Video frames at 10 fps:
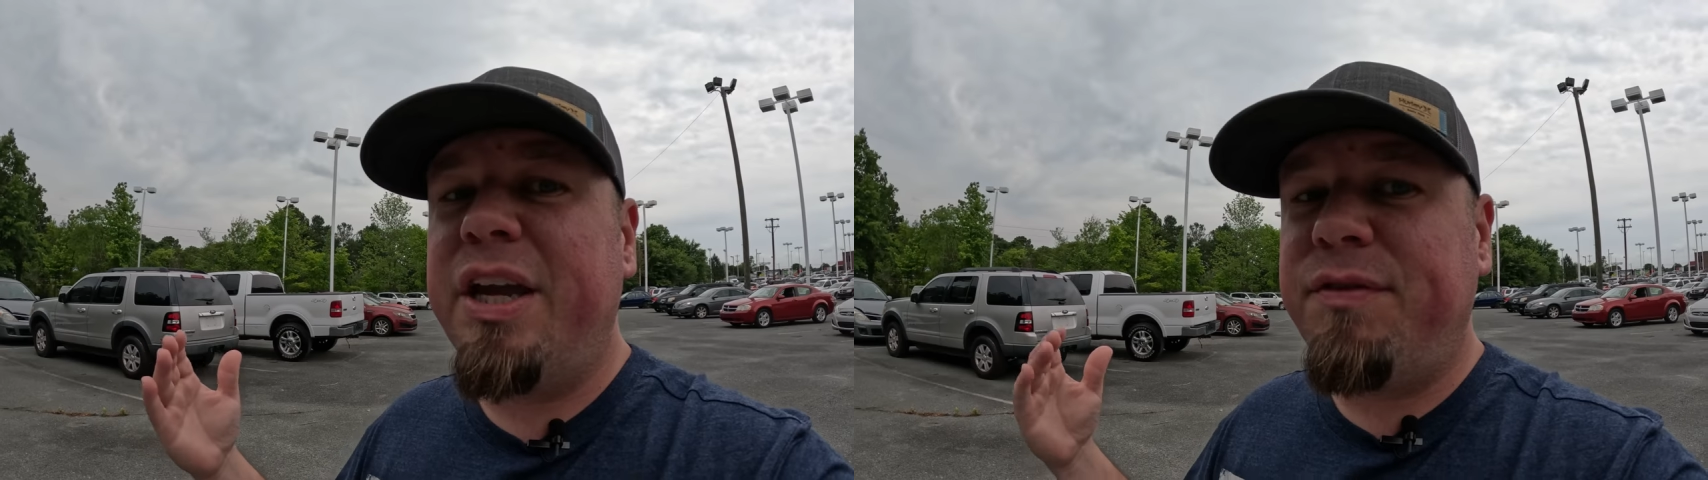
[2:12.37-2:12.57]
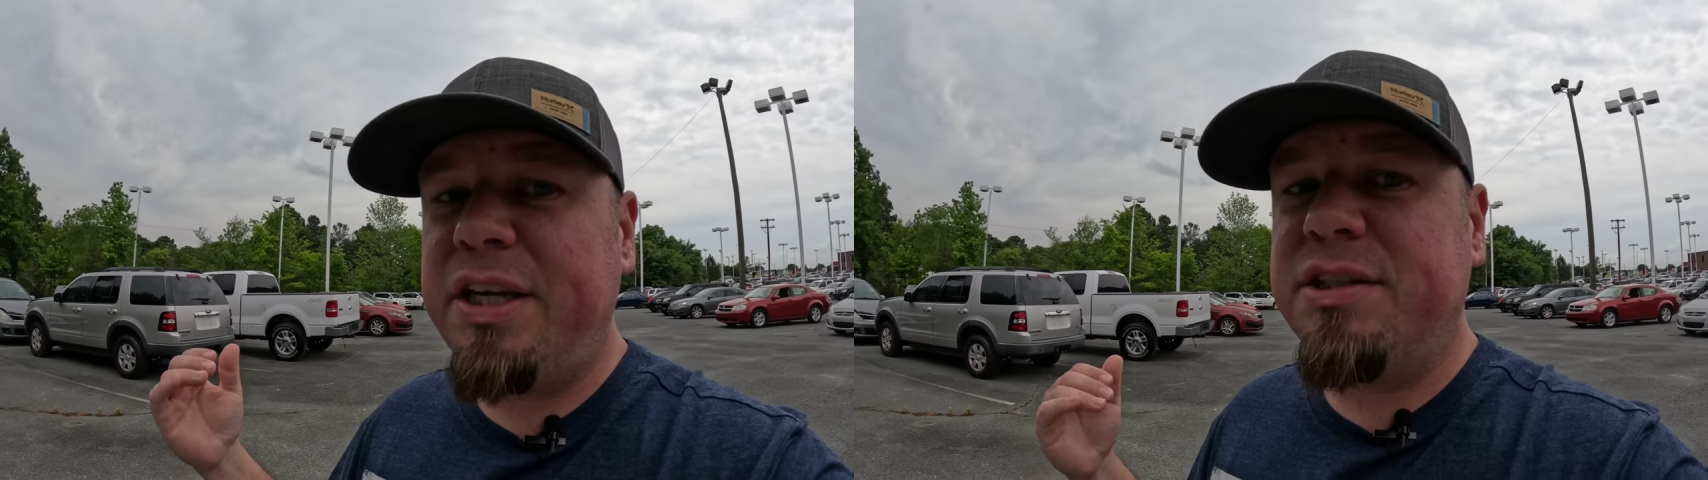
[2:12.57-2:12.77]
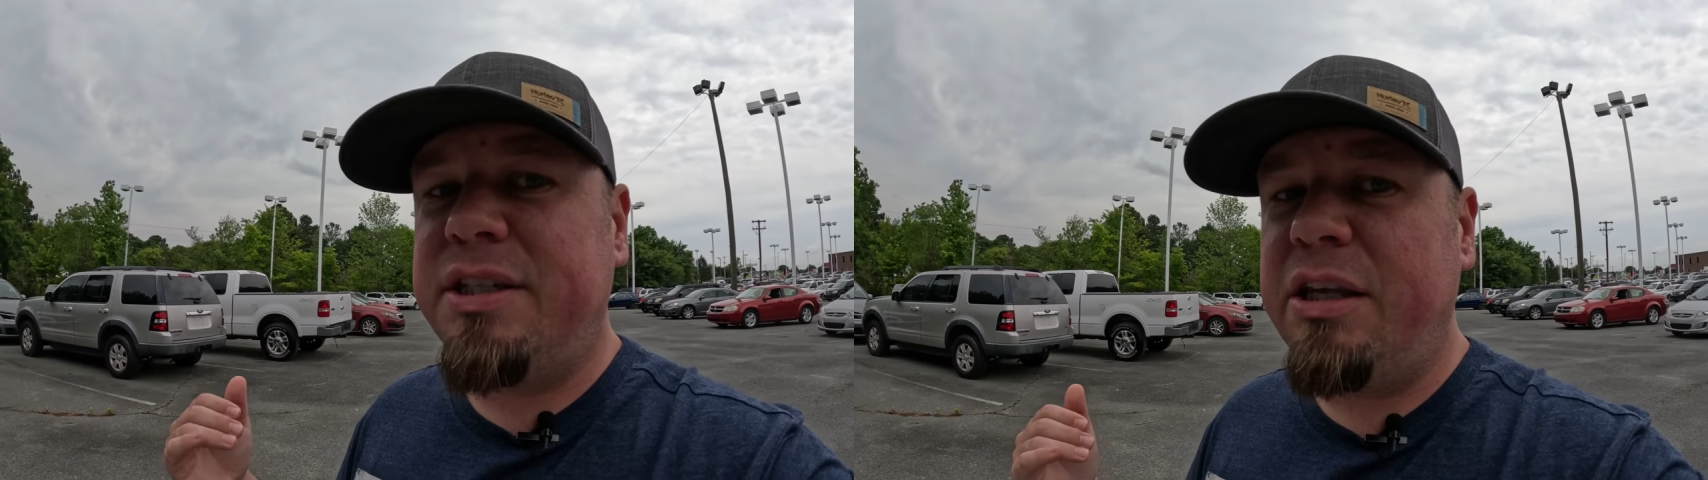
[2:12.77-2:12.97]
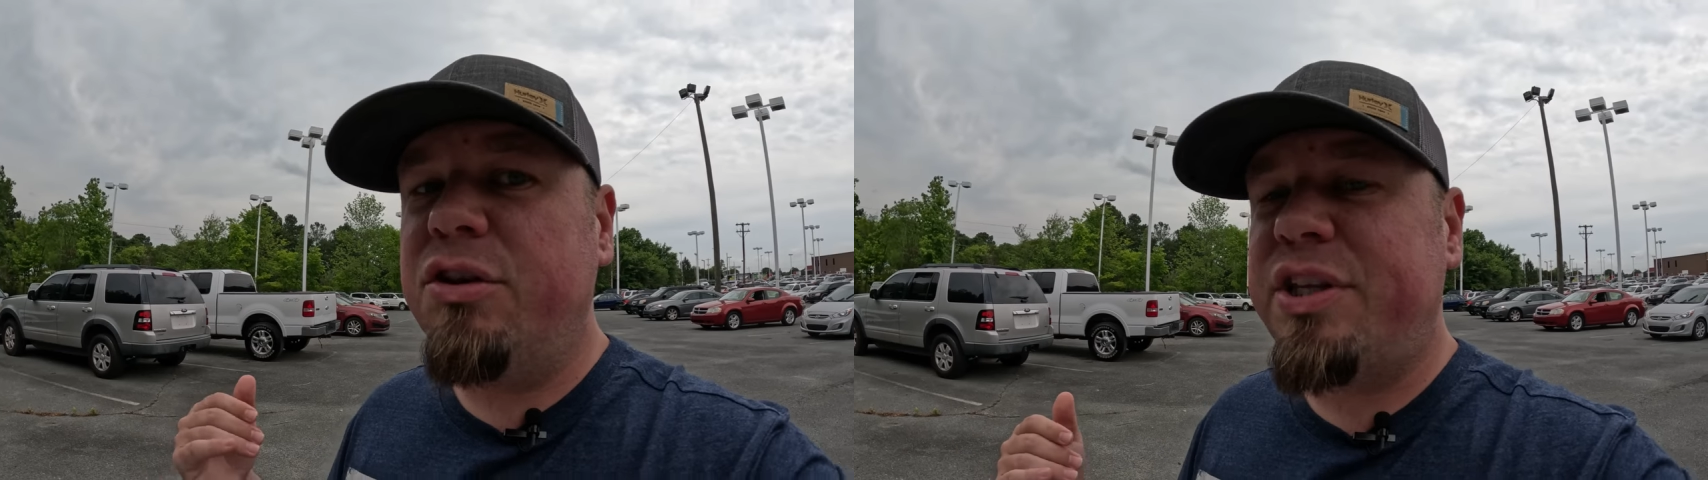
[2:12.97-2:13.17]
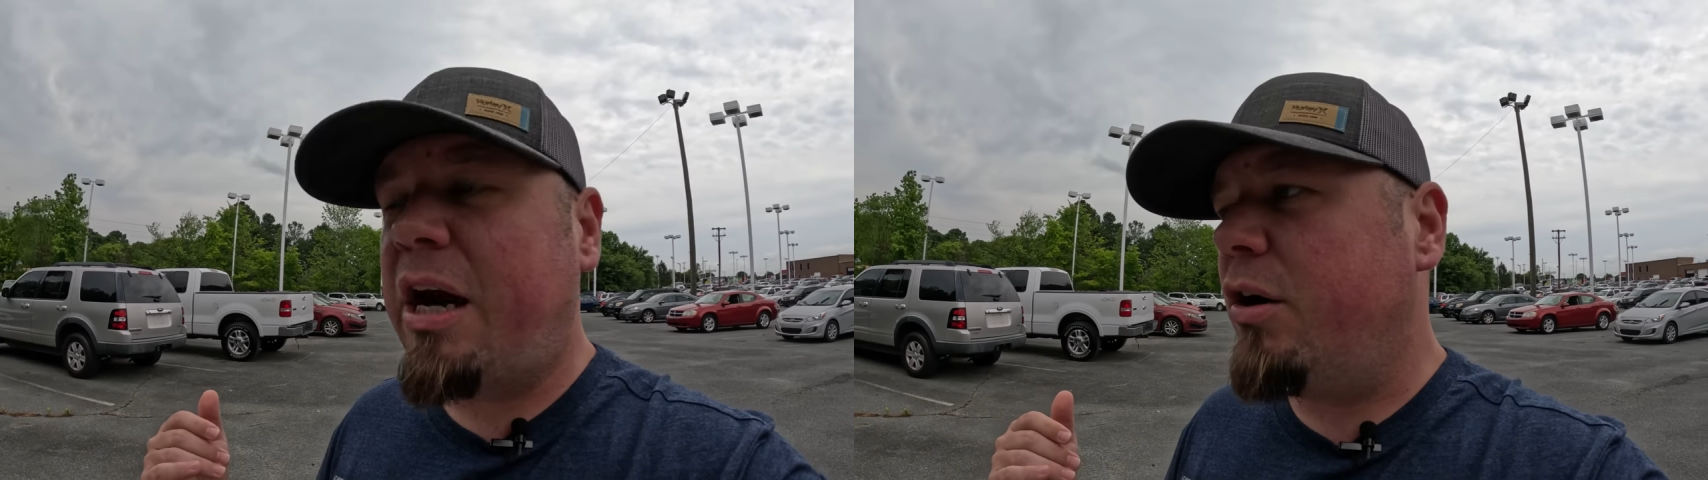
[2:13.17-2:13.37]
if these
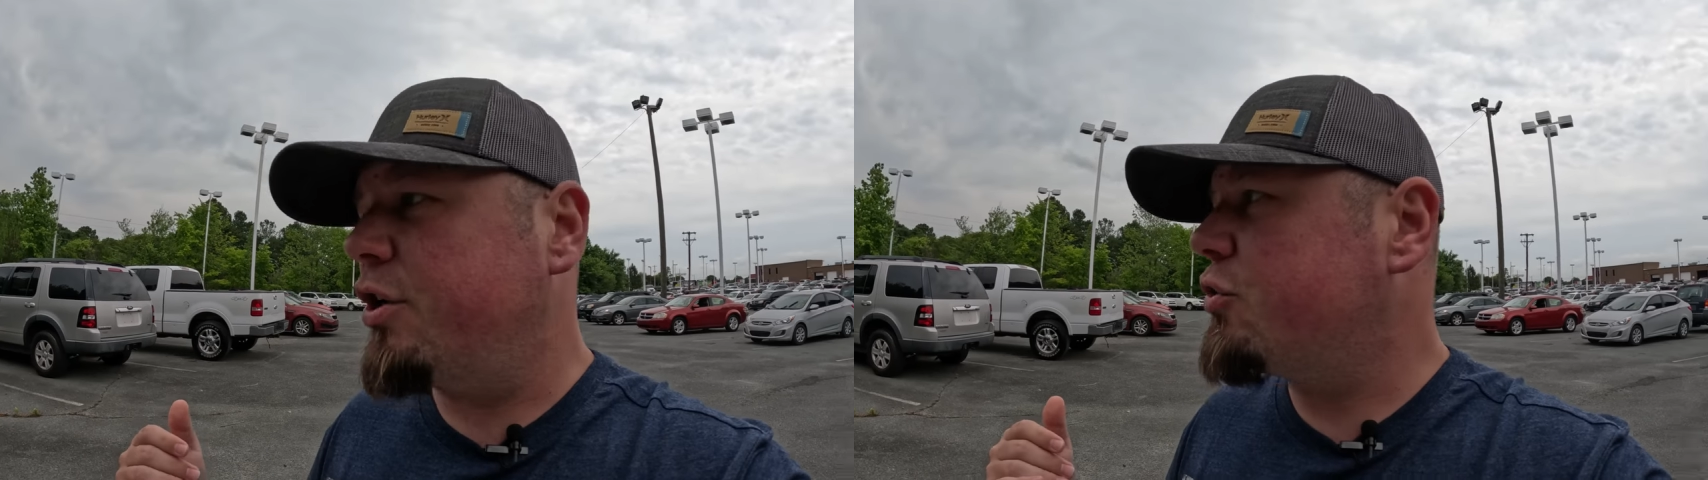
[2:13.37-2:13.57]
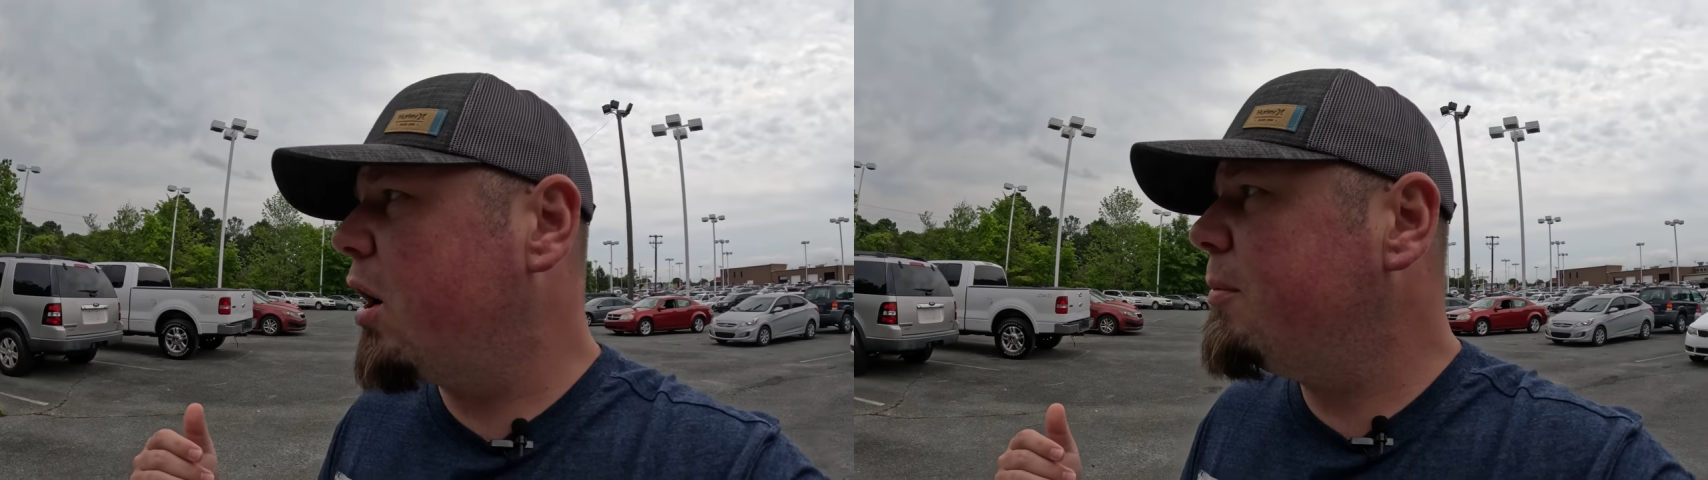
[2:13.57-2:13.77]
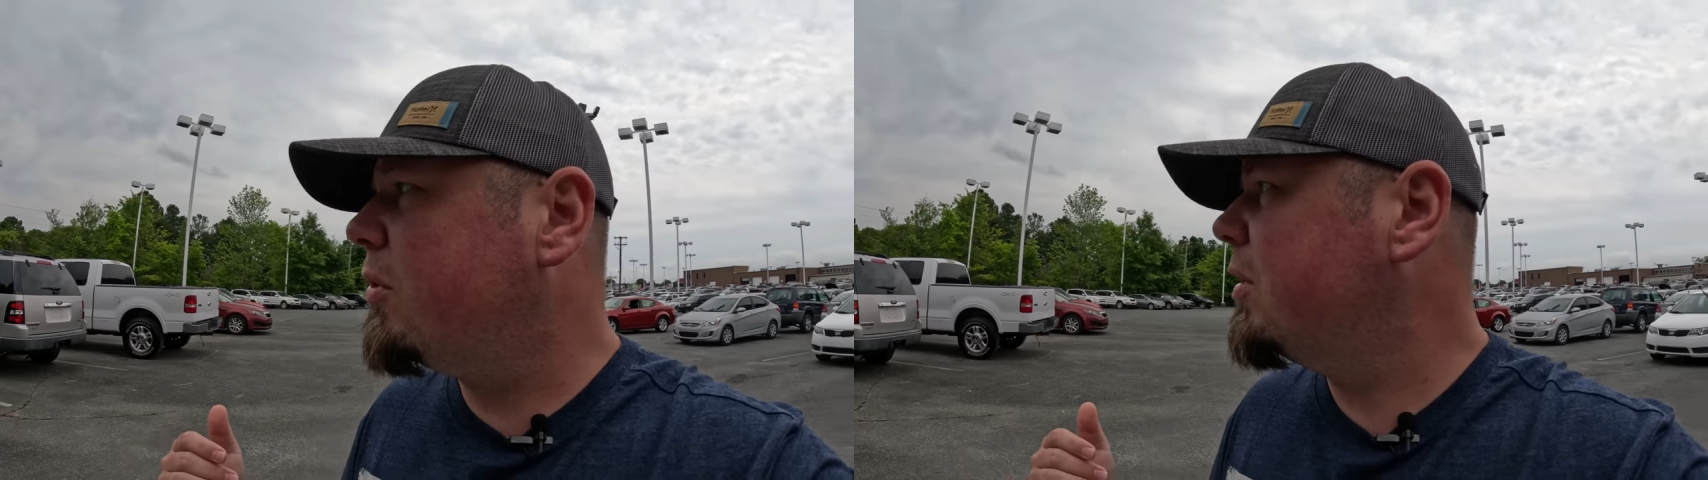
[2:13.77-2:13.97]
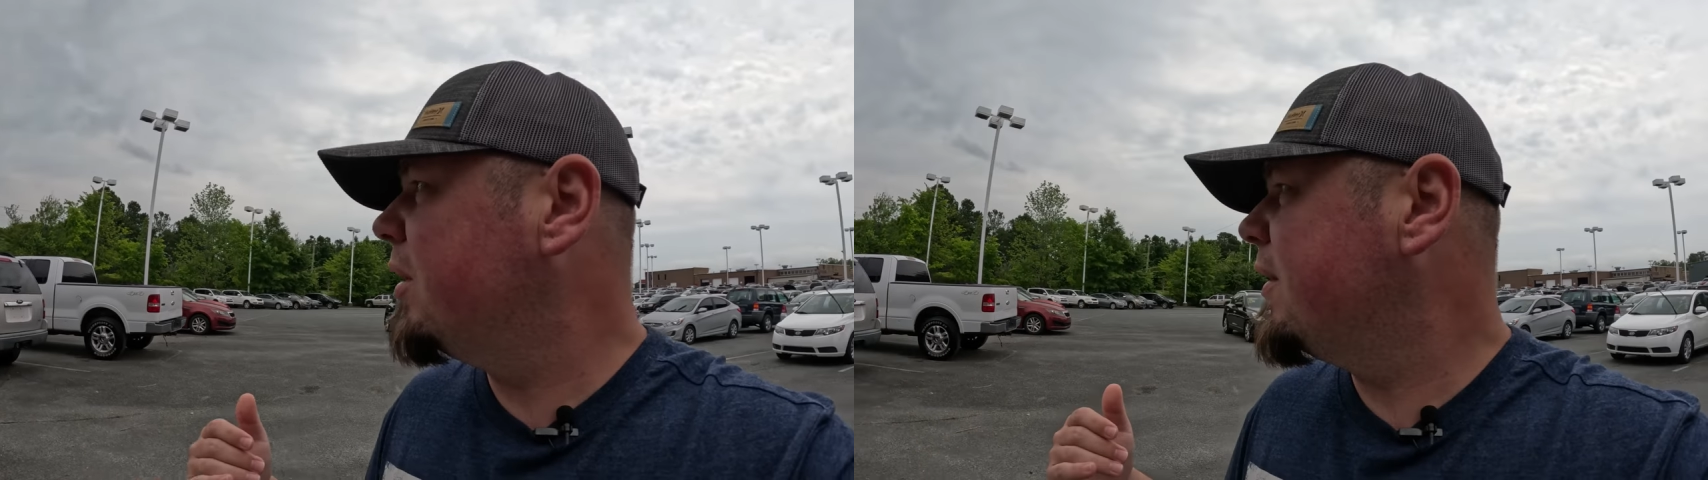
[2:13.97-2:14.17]
dealers that are in trouble